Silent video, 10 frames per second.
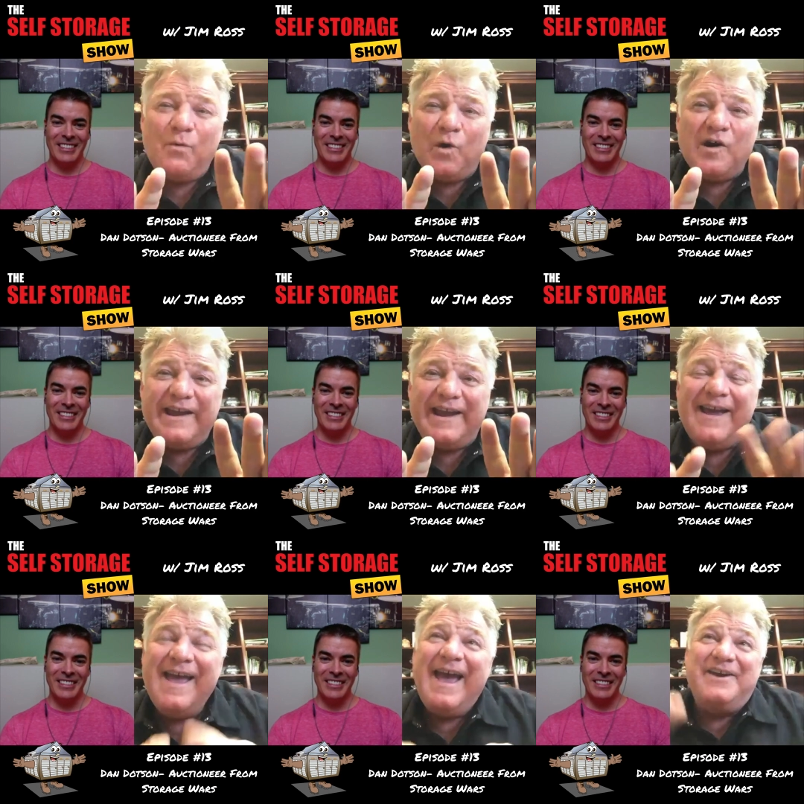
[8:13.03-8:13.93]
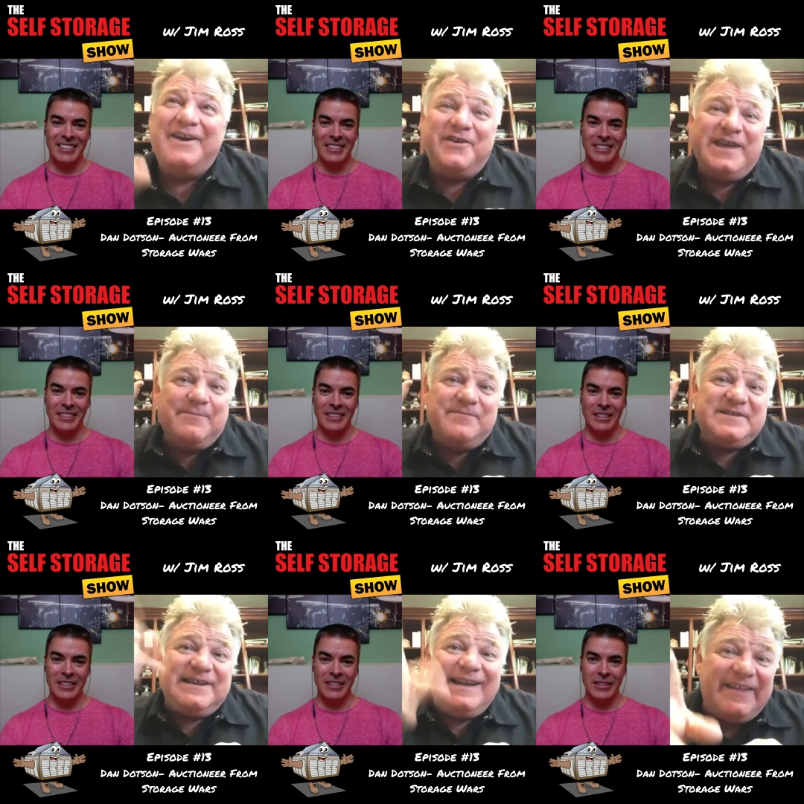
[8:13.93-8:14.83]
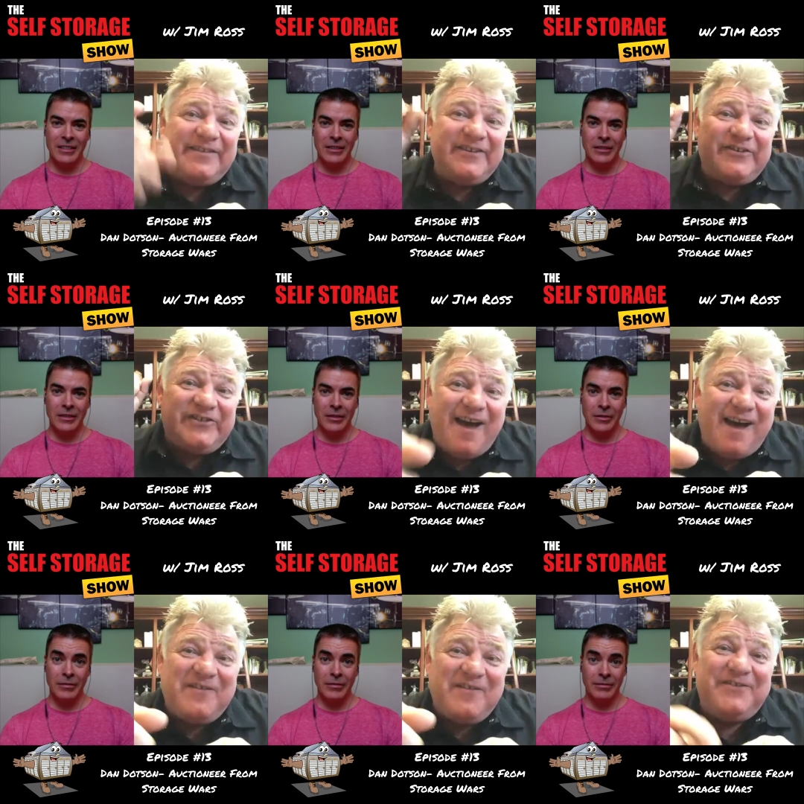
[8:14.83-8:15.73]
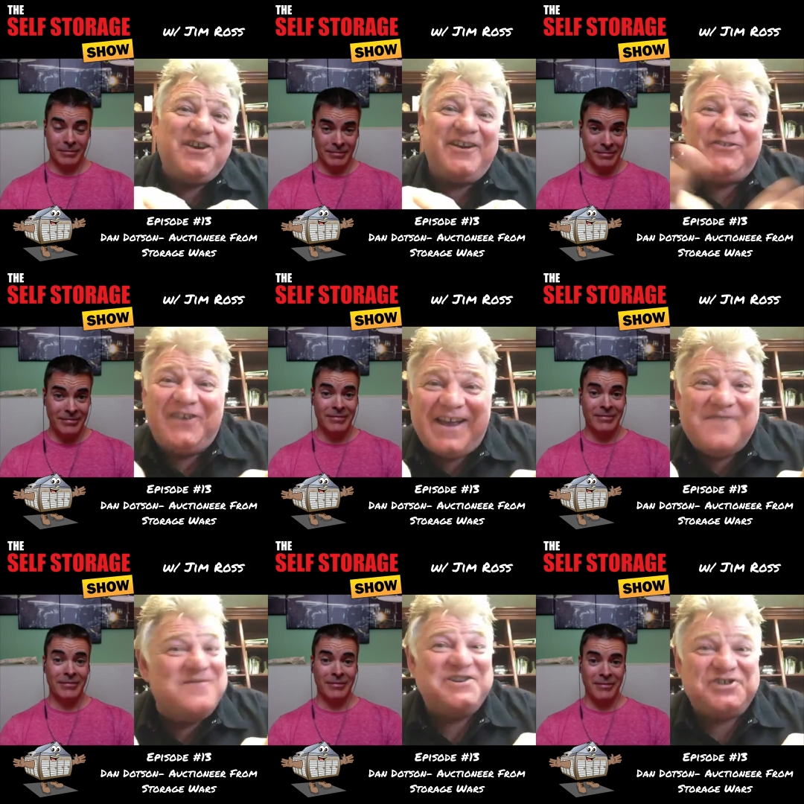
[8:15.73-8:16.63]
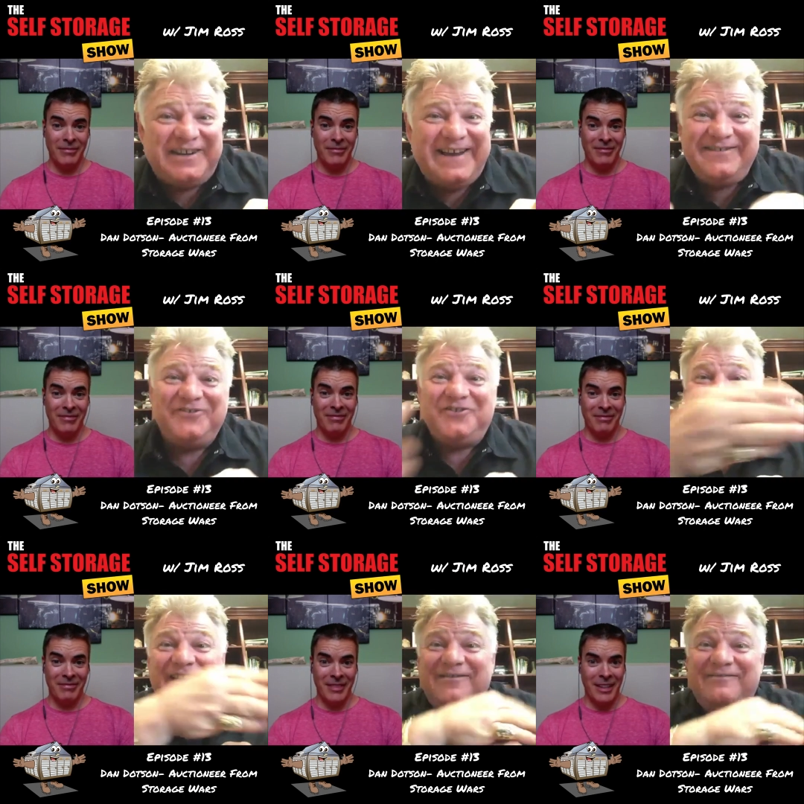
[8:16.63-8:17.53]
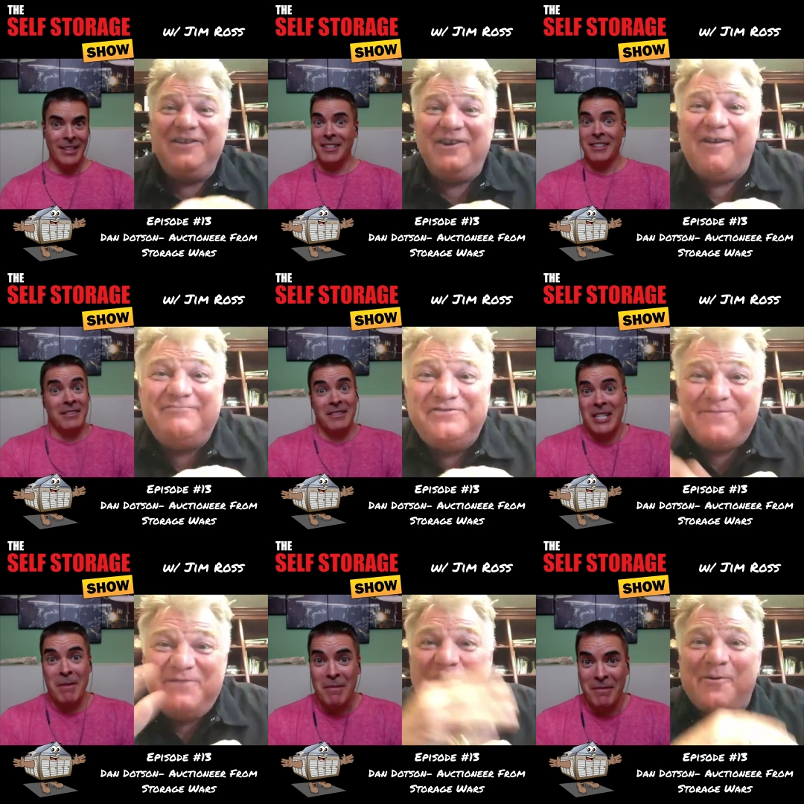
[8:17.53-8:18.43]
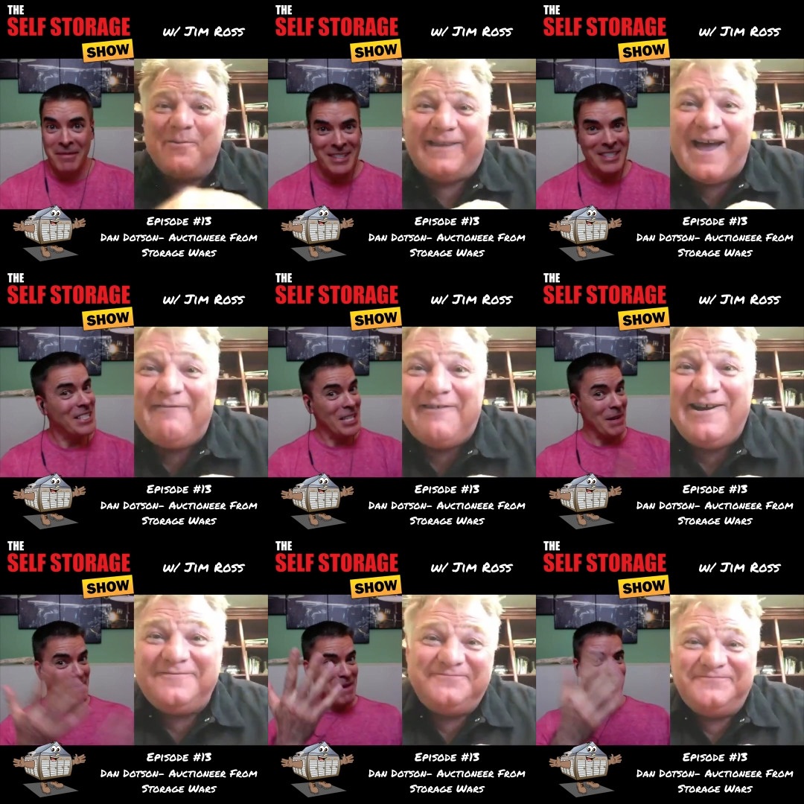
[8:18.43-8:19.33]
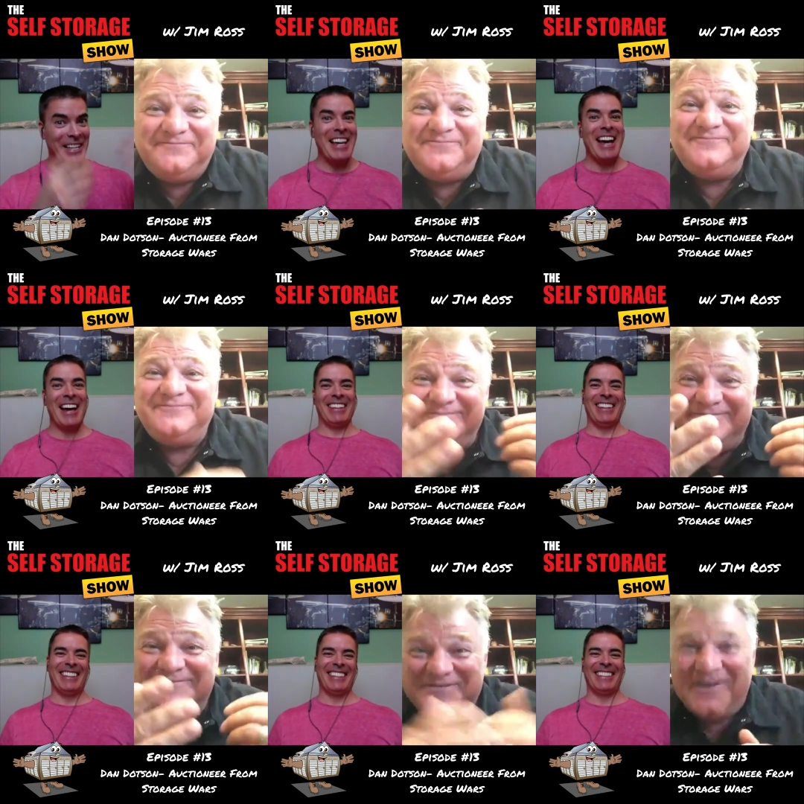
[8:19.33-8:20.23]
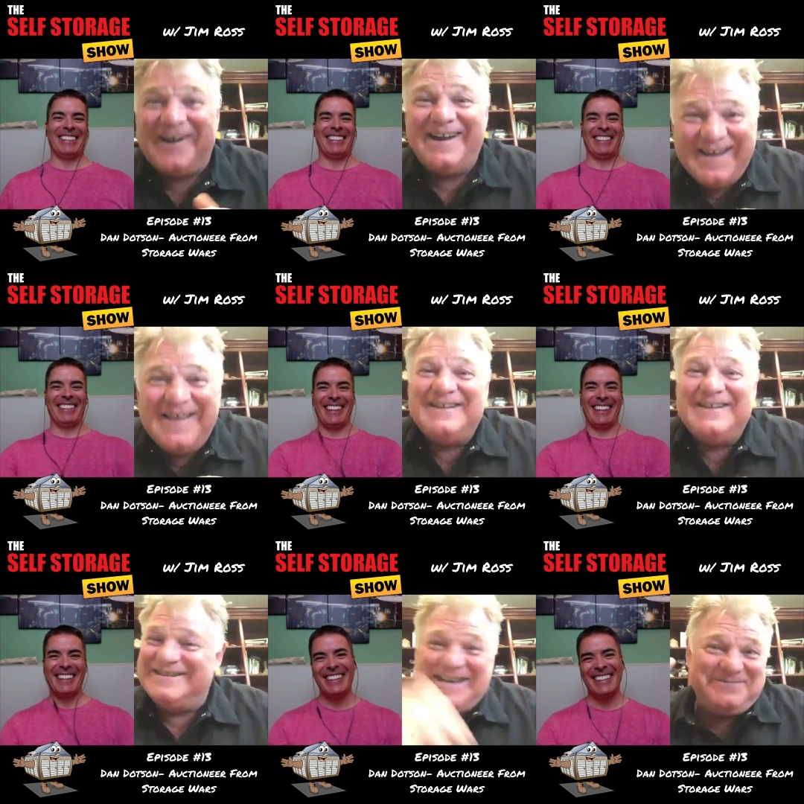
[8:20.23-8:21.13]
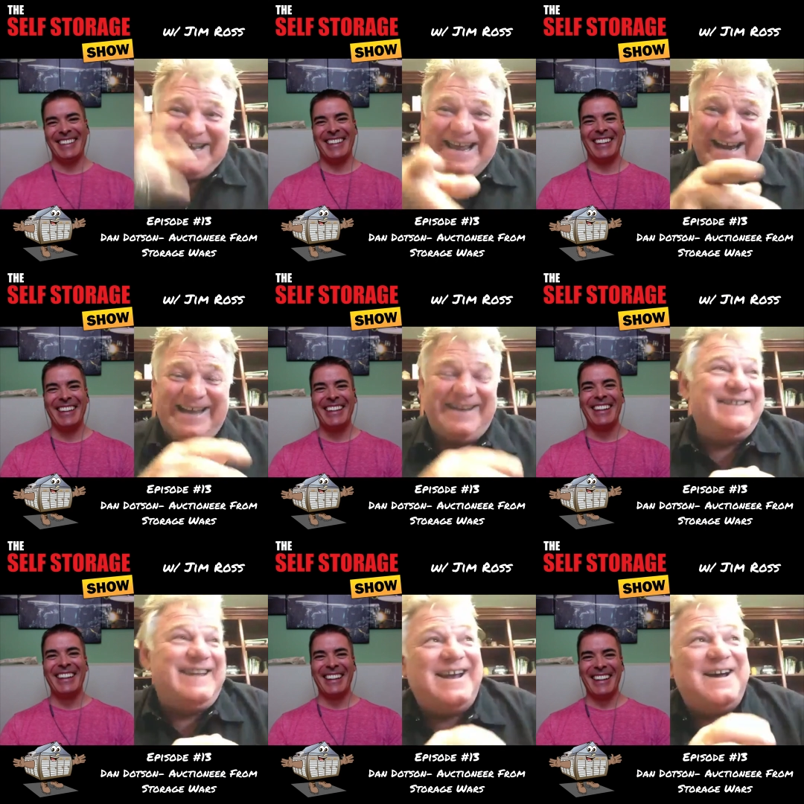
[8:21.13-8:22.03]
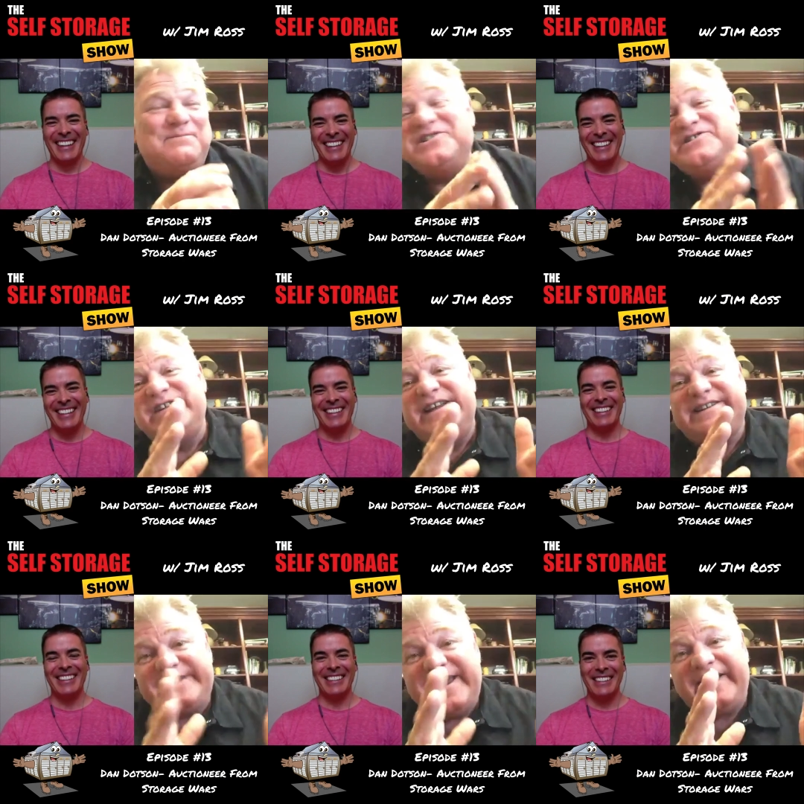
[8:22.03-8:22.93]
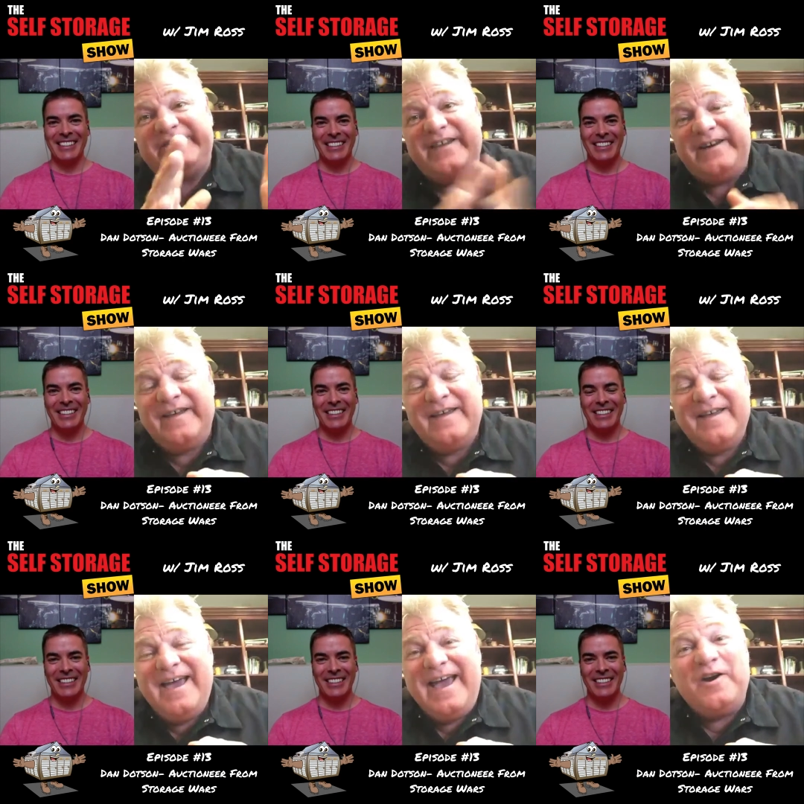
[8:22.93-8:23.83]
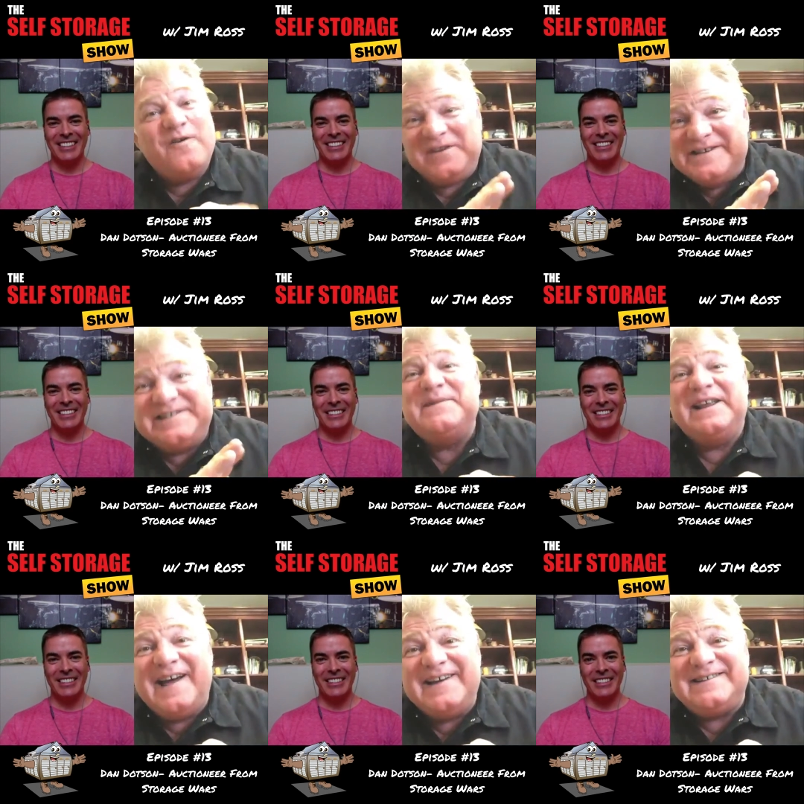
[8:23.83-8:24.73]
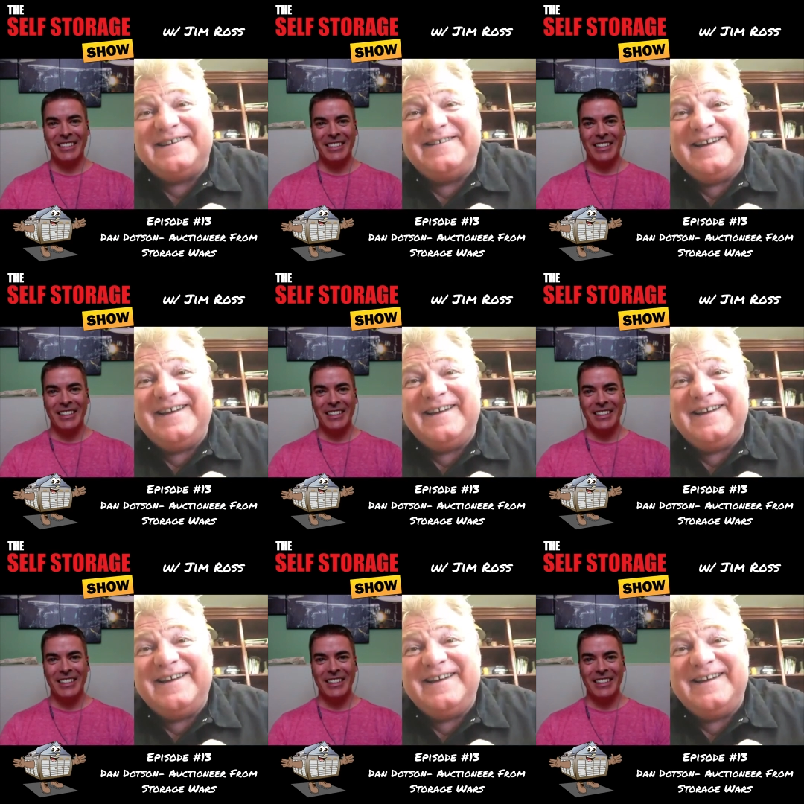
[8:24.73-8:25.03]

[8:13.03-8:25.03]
Speaker 1: it's not working and you keep slinging the stuff, it's going to stick eventually. Just like, you know, Jim, you know about that.
Speaker 2: Tell me about it. Yeah. Right?
Speaker 1: Just keep slinging it, and pretty soon it sticks, and hopefully somebody likes